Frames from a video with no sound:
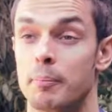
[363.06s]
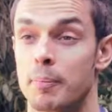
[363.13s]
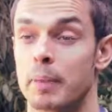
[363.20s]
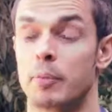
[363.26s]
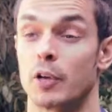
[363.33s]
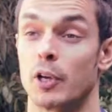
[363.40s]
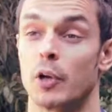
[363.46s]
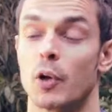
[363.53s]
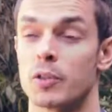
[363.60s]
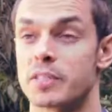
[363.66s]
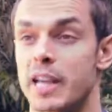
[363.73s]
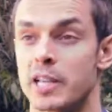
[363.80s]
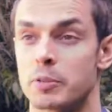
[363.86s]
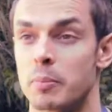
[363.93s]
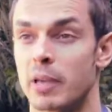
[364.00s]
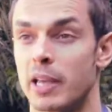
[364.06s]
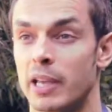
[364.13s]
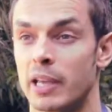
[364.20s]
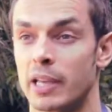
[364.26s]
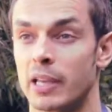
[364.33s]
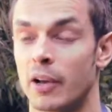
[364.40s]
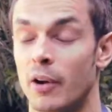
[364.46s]
People can contact
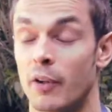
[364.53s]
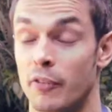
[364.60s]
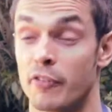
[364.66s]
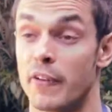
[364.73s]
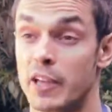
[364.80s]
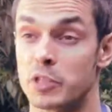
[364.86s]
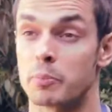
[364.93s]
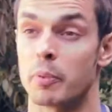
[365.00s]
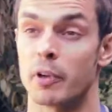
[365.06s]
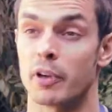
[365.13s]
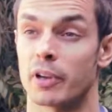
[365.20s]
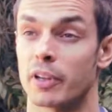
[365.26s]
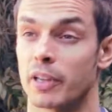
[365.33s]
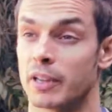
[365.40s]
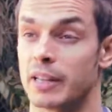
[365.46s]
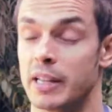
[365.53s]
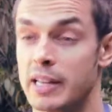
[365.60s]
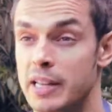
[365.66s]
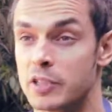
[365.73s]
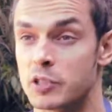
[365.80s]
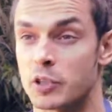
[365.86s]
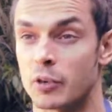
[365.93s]
me on Facebook and
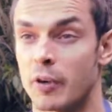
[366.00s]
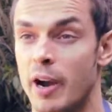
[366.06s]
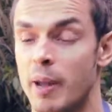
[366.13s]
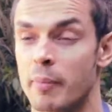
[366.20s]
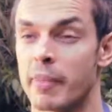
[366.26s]
Instagram